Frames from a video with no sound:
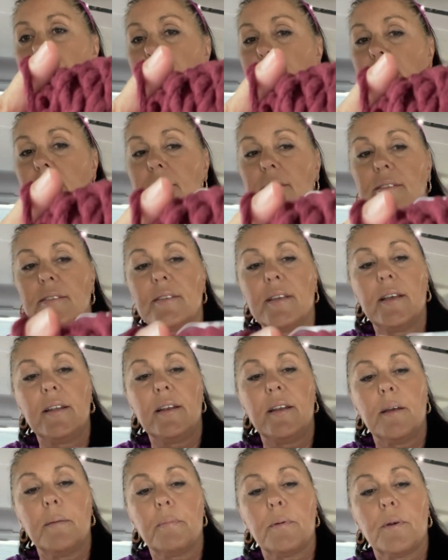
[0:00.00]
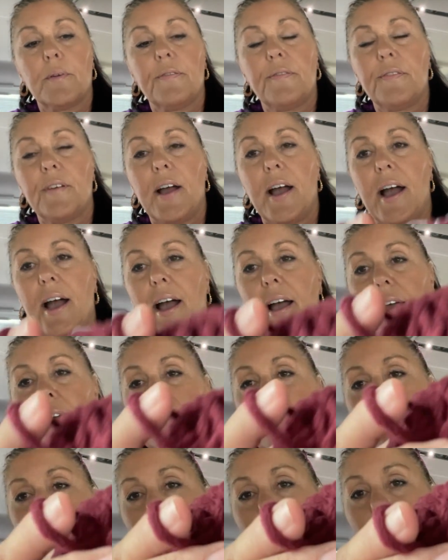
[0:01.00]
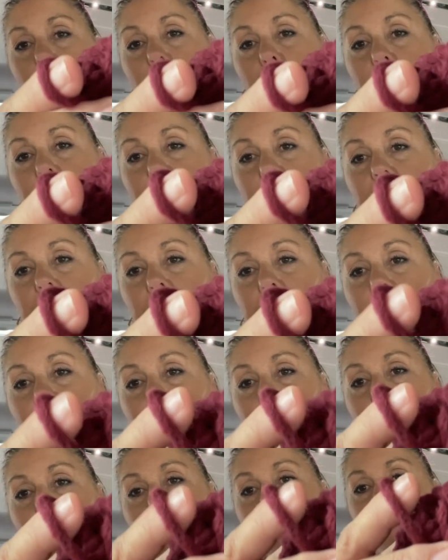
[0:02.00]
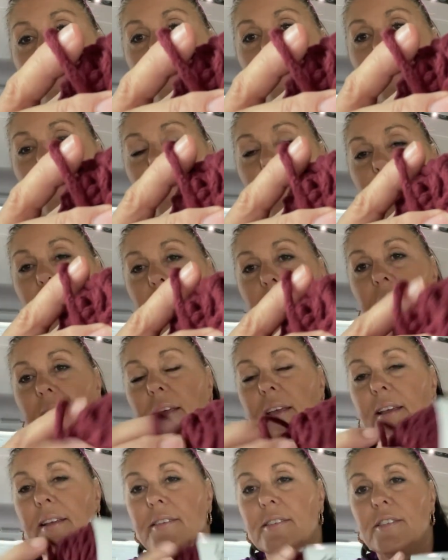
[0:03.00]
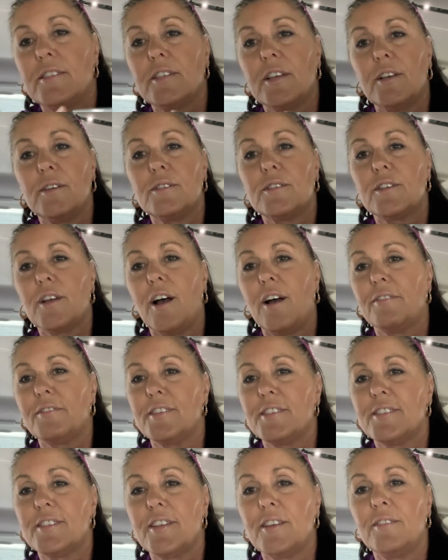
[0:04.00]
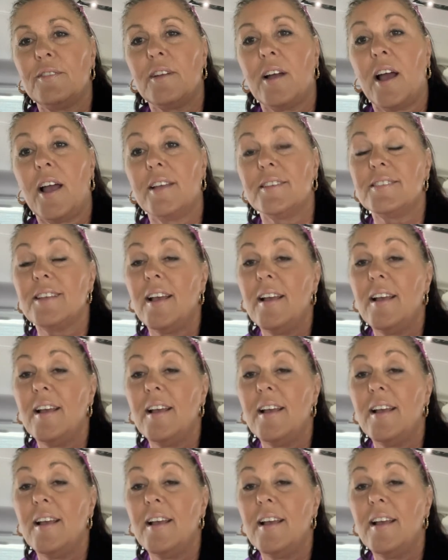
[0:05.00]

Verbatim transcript: It's a number five, bulky, but it's so soft, it's so nice.